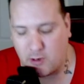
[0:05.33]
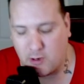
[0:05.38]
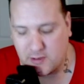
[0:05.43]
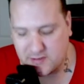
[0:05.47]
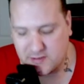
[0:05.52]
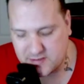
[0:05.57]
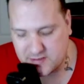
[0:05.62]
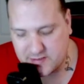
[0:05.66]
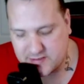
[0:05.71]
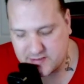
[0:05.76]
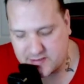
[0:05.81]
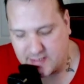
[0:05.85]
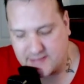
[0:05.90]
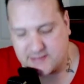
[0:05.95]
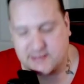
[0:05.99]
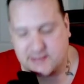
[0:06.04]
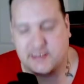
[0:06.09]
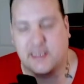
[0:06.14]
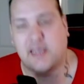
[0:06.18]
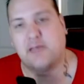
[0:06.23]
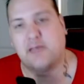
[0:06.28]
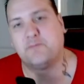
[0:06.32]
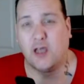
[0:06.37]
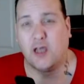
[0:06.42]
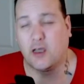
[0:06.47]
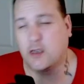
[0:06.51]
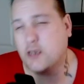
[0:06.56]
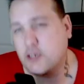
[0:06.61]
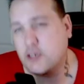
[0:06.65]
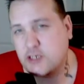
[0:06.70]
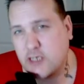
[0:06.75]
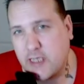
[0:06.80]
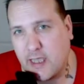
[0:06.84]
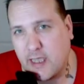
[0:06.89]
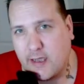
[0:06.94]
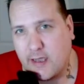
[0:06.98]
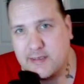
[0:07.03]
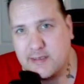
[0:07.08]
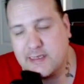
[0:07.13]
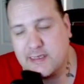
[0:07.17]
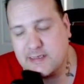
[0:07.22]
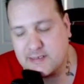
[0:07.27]
did this yesterday. I'm going to show you how
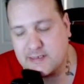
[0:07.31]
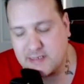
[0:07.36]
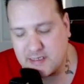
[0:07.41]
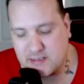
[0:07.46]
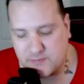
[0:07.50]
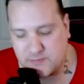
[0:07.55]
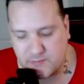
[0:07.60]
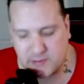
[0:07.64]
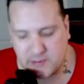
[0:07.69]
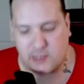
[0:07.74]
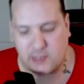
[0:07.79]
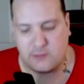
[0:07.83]
I did it in today's video.